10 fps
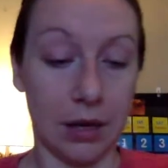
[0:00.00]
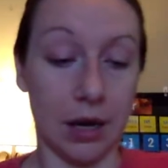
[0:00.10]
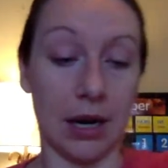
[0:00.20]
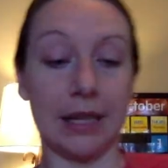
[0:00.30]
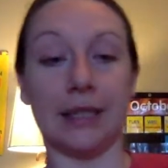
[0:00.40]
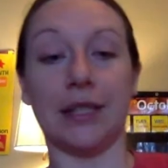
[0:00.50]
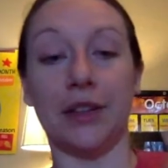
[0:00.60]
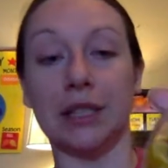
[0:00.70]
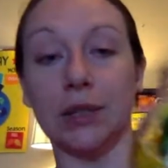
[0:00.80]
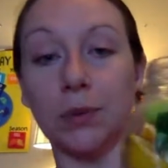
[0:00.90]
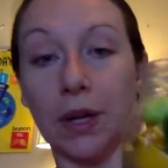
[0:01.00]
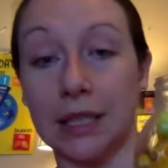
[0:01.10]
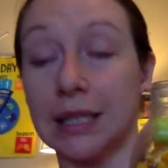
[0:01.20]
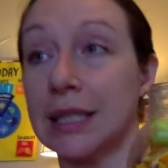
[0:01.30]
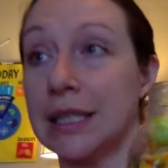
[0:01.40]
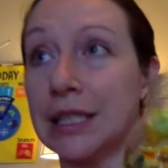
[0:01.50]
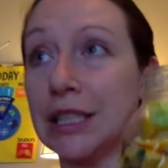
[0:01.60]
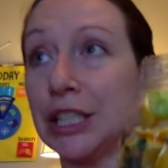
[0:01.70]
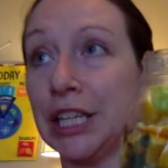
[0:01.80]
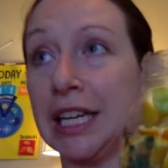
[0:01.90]
All right, so this is what this is
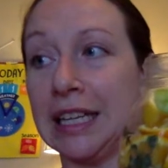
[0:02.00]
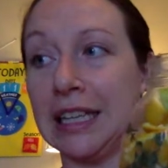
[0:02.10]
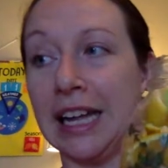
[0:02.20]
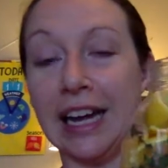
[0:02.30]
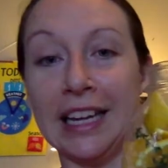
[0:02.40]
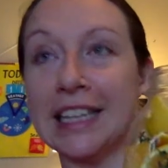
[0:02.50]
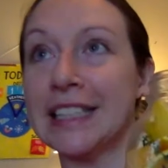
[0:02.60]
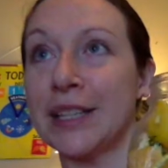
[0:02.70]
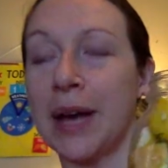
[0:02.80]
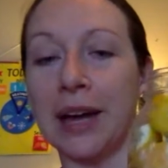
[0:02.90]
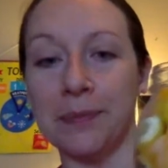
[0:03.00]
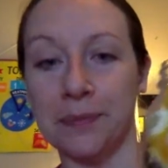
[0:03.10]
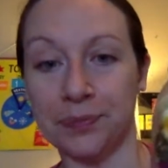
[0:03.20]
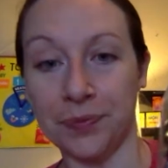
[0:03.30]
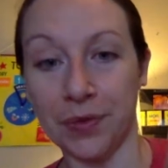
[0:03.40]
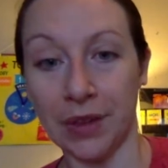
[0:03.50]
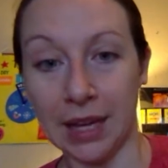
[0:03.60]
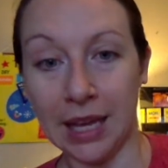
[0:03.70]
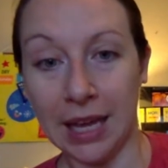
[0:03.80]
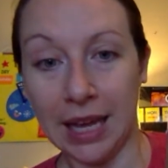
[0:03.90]
looking like. It's okay.
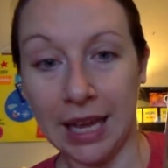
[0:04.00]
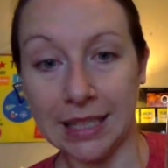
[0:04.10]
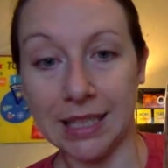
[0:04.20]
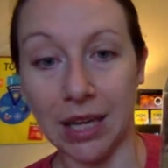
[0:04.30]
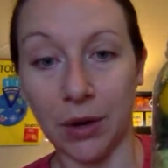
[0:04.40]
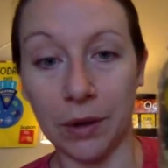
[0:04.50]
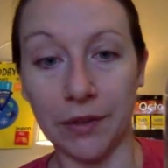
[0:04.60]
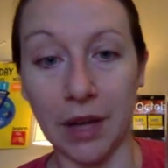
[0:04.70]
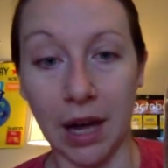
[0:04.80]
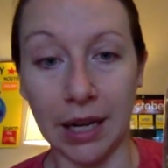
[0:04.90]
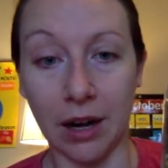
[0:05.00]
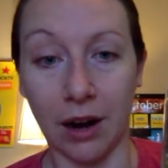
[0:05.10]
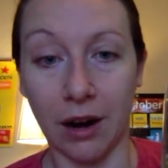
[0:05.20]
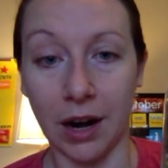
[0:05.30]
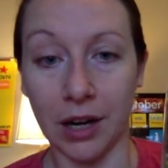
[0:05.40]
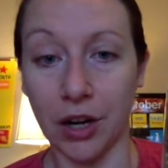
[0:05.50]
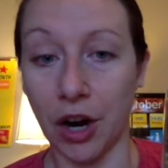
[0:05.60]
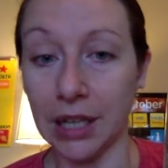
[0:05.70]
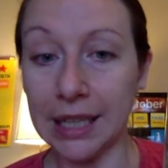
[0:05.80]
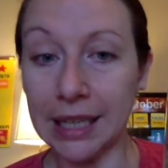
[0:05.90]
So we've got our
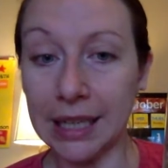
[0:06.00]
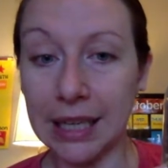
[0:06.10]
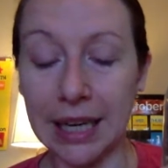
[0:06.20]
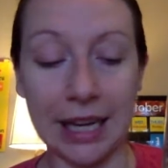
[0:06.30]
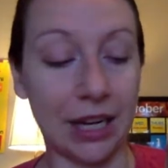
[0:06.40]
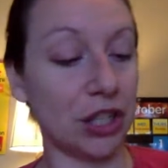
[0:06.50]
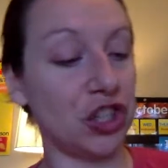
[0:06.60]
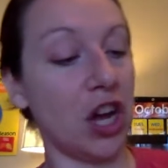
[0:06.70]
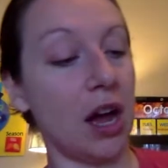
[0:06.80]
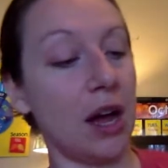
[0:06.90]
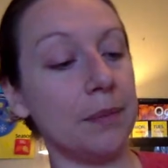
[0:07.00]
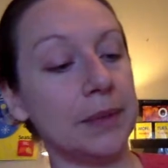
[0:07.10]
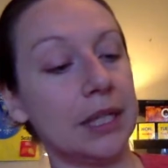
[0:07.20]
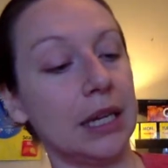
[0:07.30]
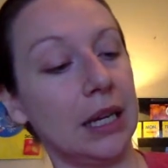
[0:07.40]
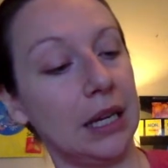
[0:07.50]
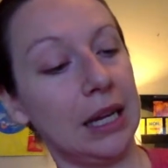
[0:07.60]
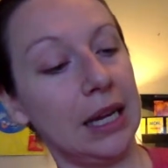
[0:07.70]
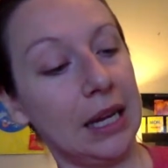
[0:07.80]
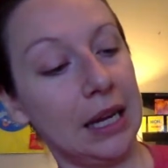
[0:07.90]
garlic and our chopped
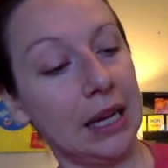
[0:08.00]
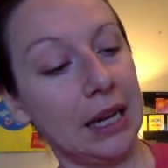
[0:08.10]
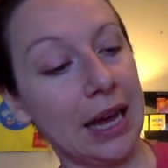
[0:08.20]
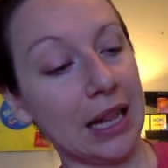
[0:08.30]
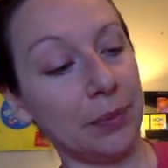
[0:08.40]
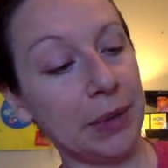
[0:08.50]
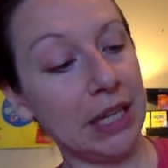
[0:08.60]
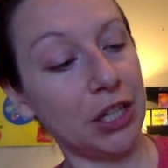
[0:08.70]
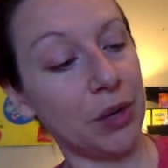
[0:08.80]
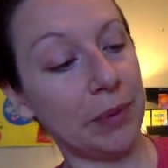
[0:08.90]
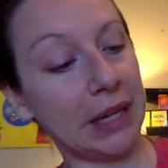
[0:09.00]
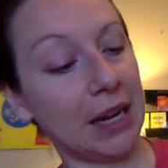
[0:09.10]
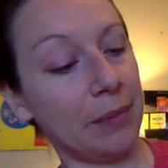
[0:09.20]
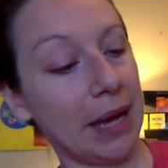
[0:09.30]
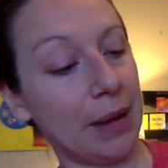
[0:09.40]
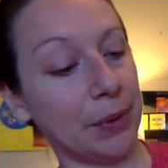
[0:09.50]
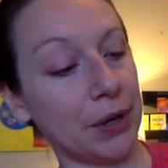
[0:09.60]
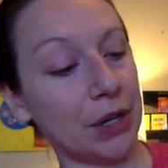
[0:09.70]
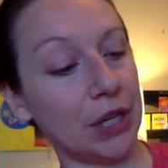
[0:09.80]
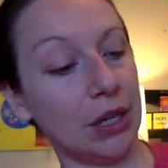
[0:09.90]
jalapeno, banana
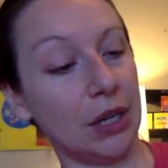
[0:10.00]
pepper,